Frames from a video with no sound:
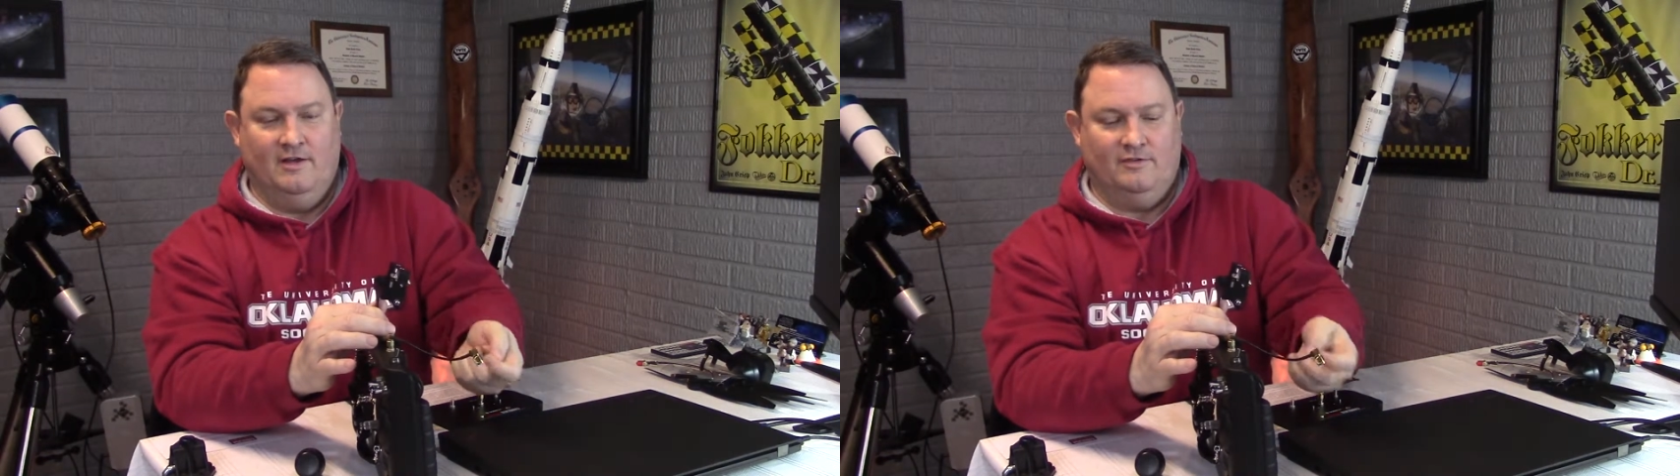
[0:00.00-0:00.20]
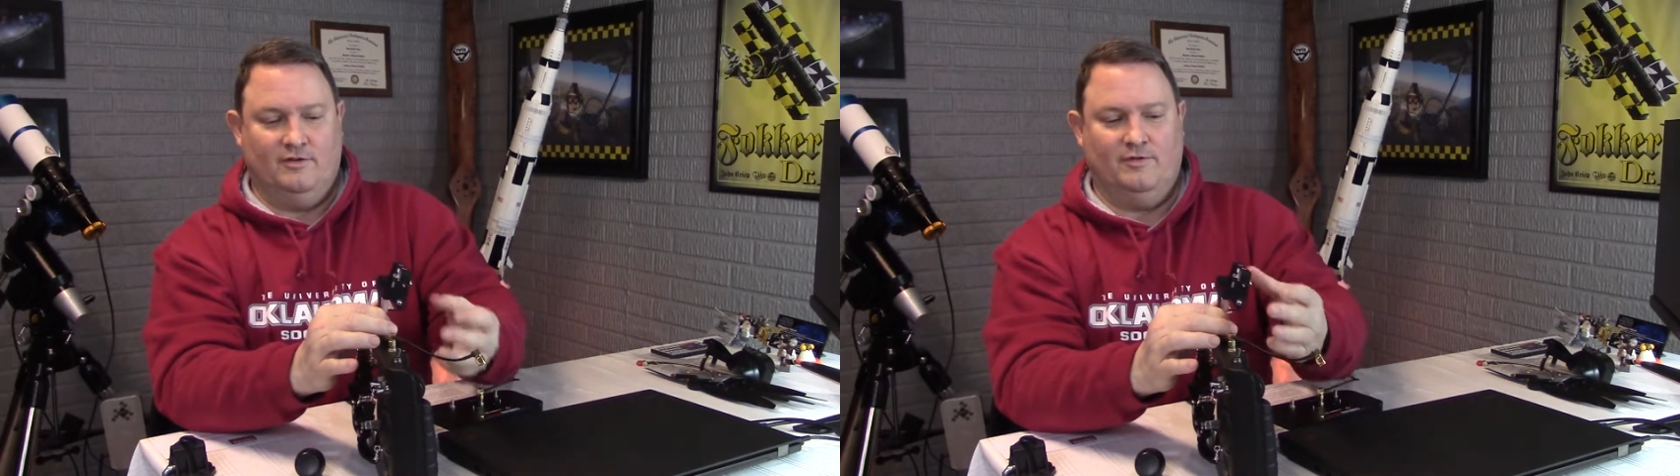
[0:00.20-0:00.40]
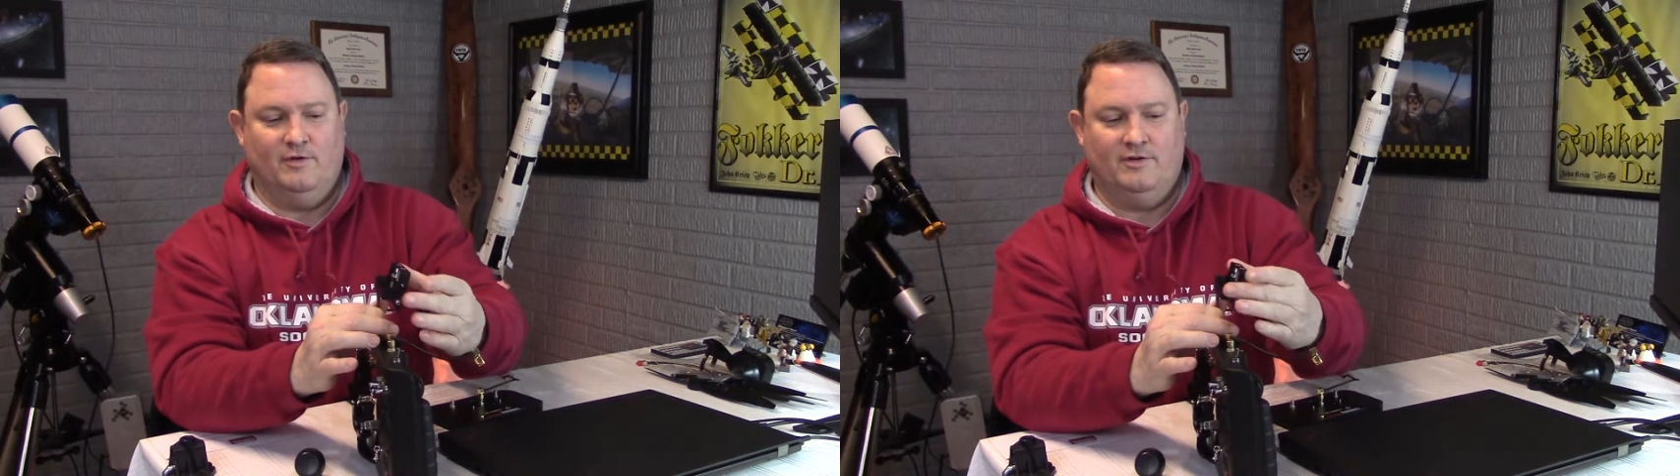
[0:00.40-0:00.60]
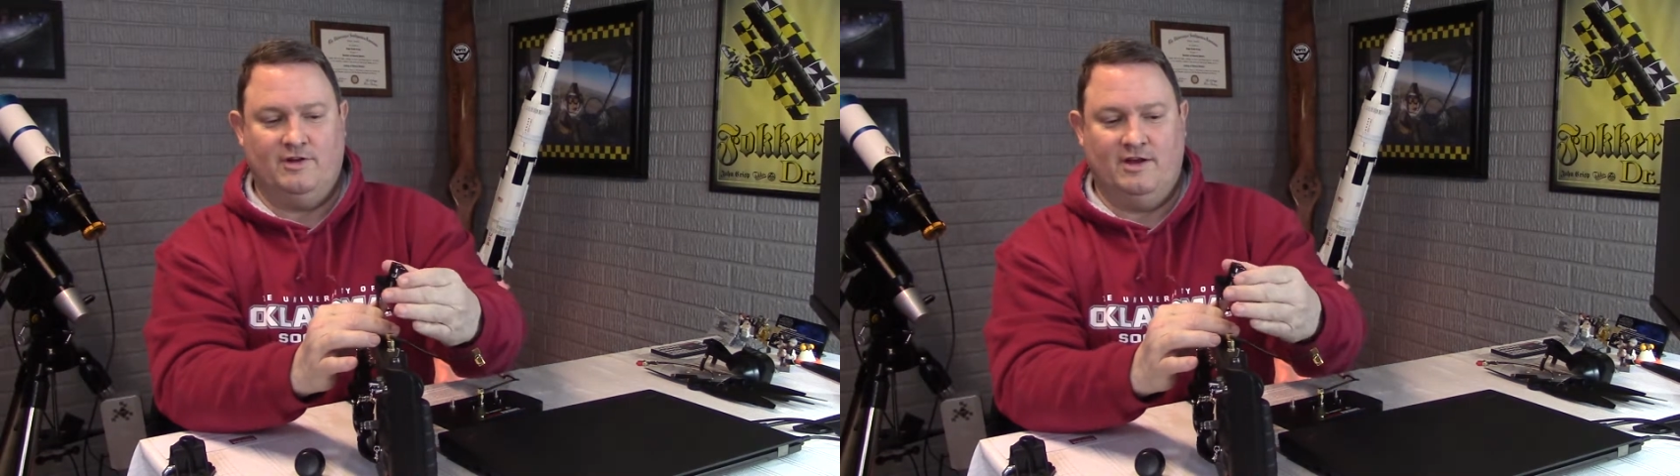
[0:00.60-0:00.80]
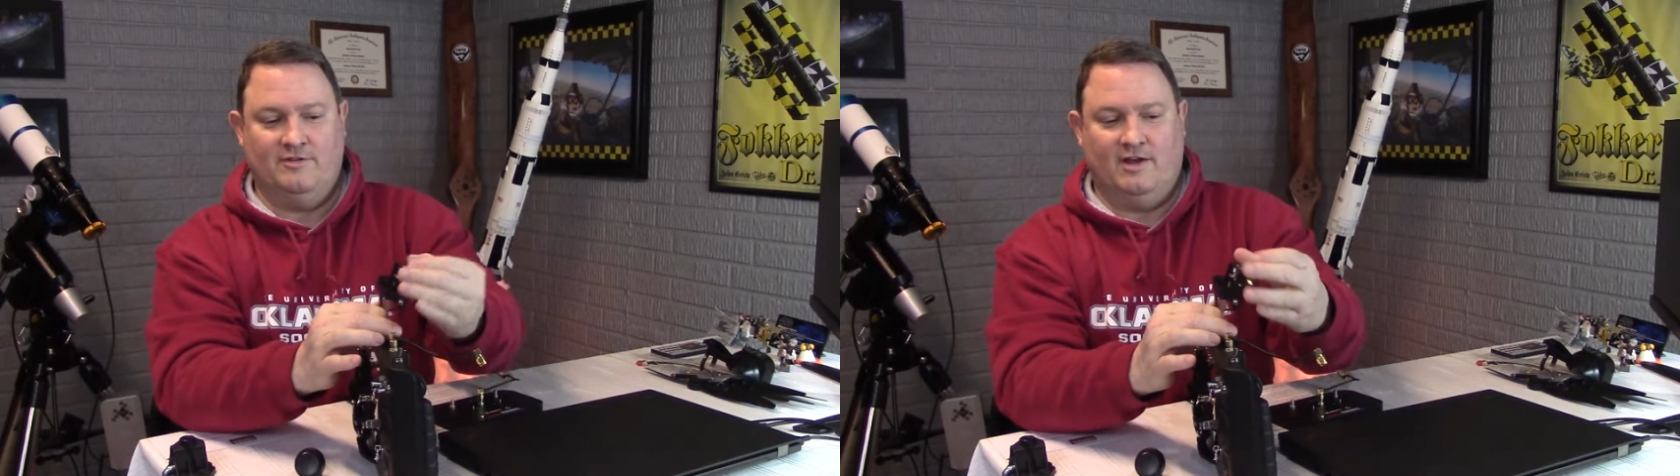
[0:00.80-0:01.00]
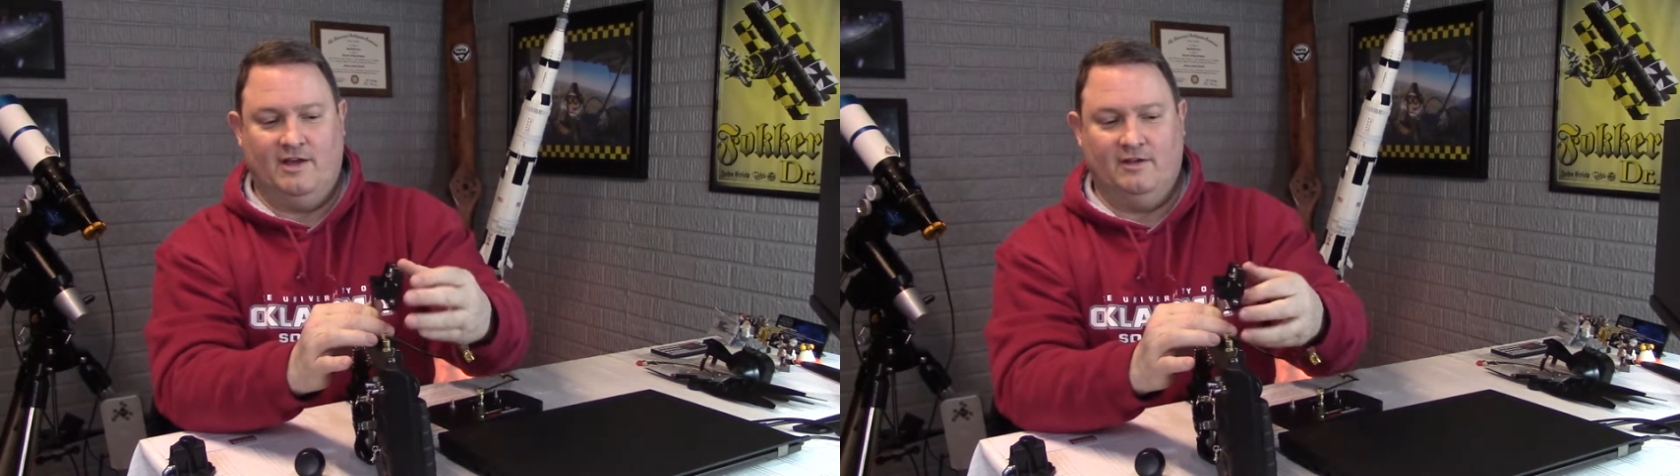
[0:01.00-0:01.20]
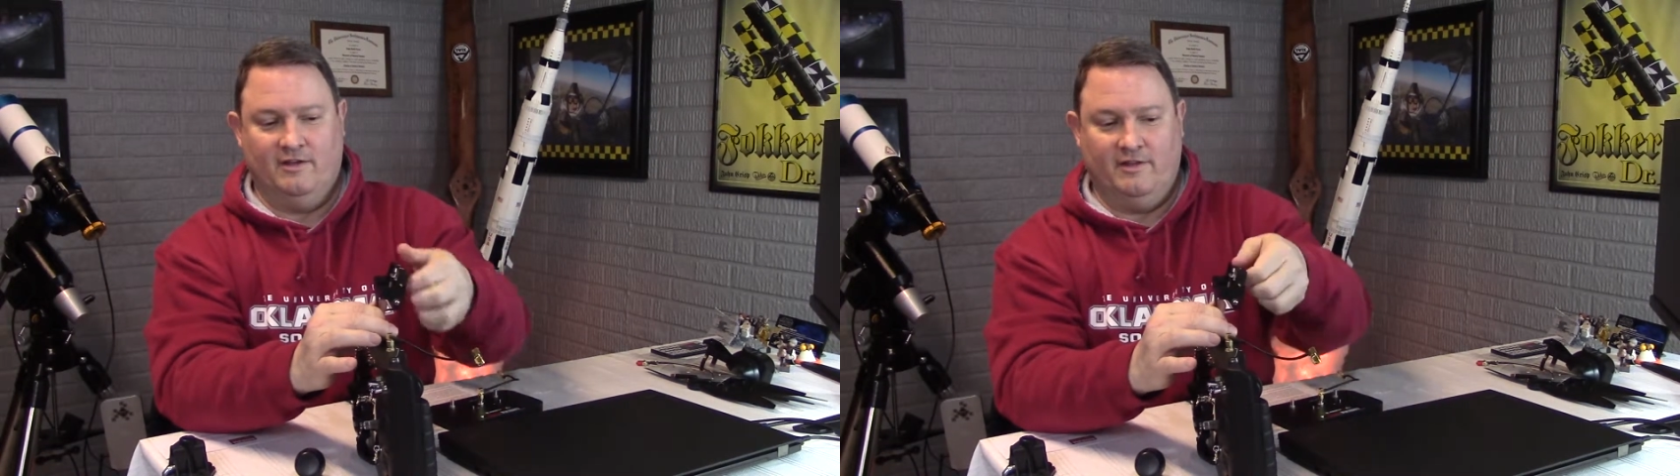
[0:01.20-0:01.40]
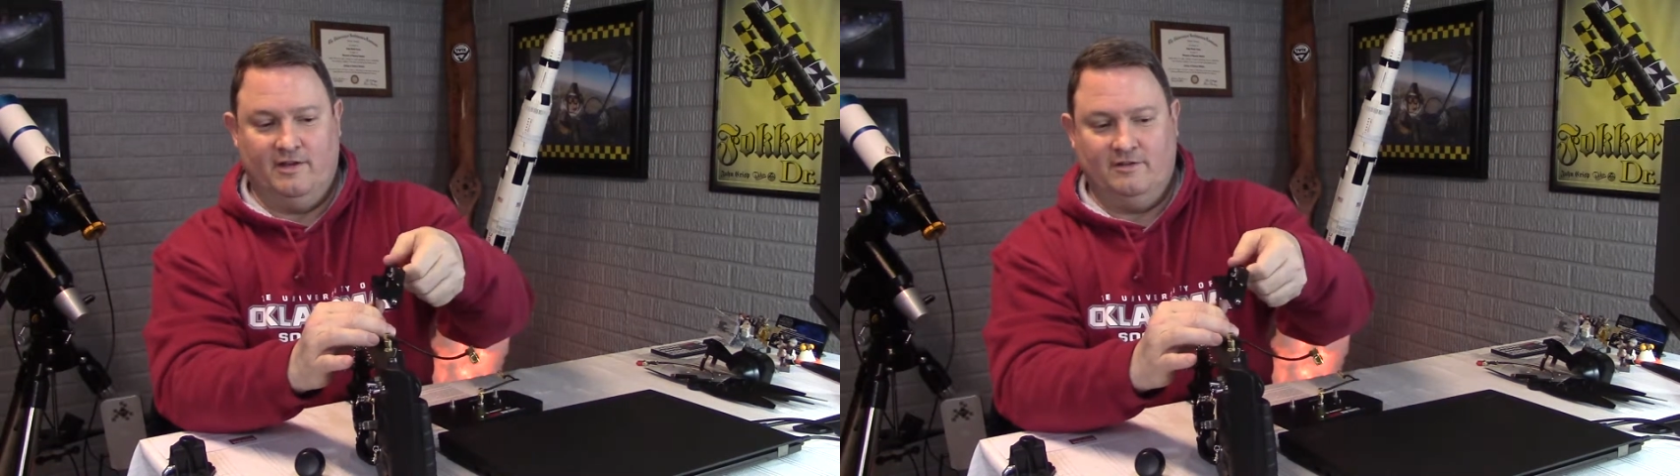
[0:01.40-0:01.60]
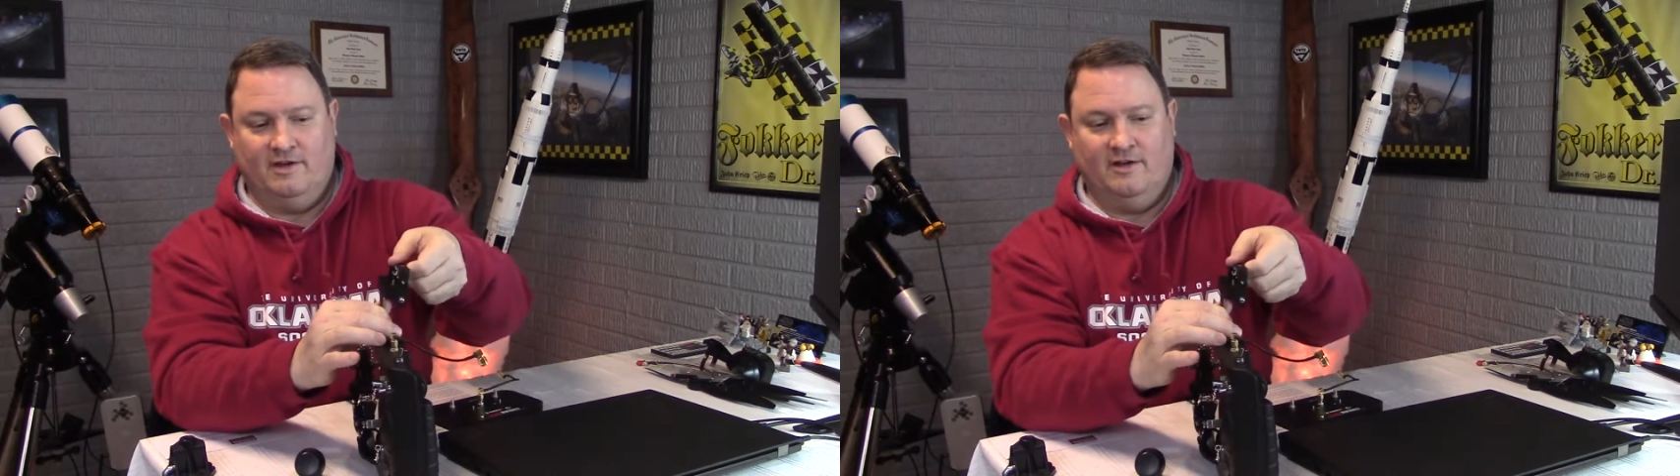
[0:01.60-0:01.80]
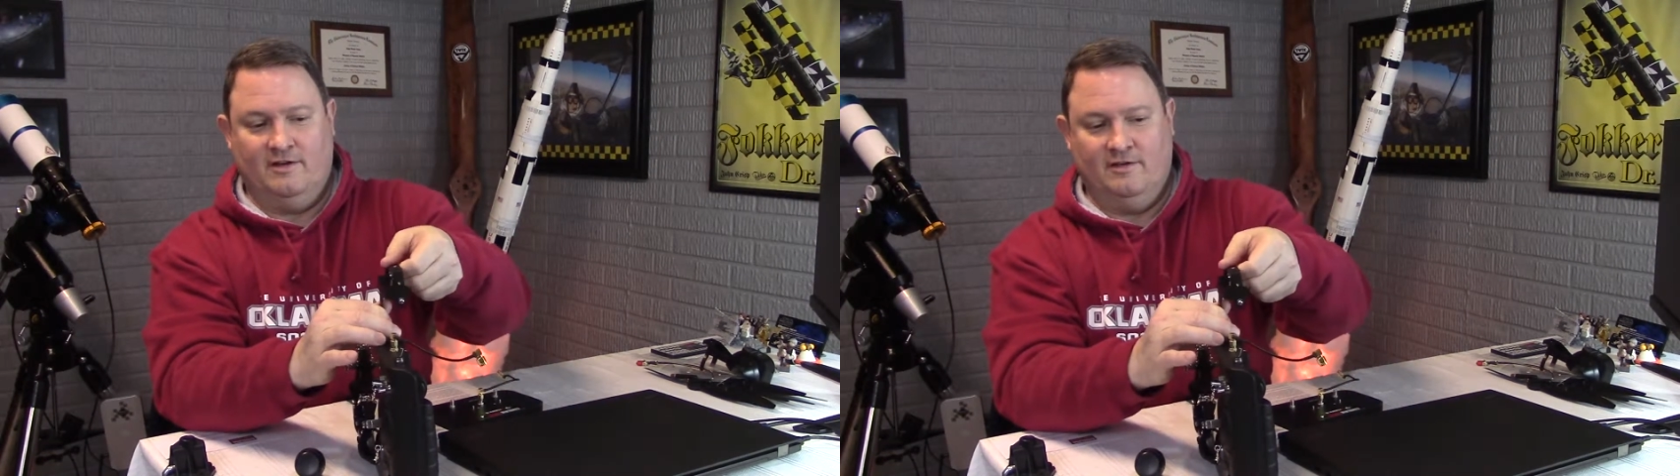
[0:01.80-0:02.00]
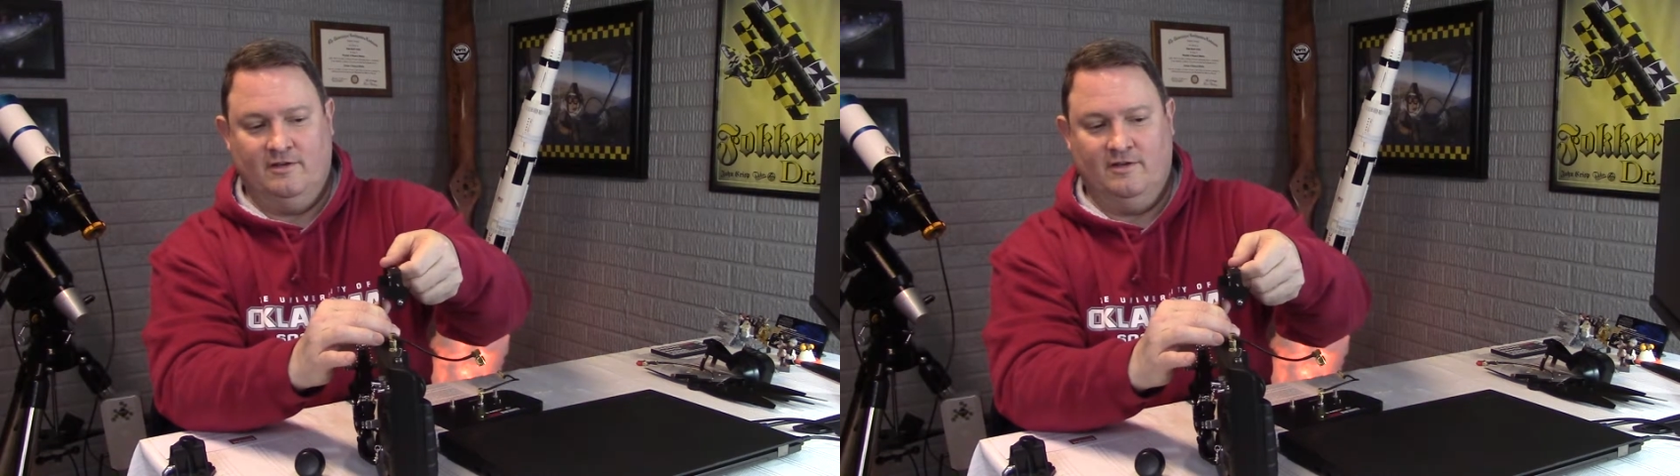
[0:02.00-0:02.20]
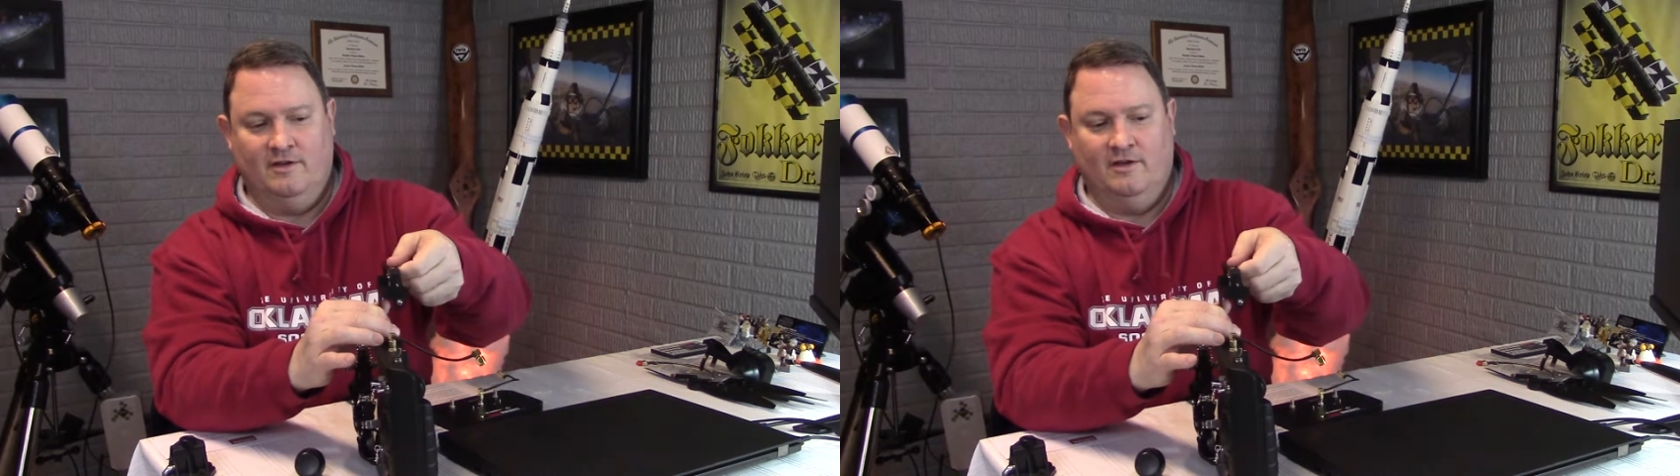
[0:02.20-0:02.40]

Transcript: So if you want to change the angle of the antenna,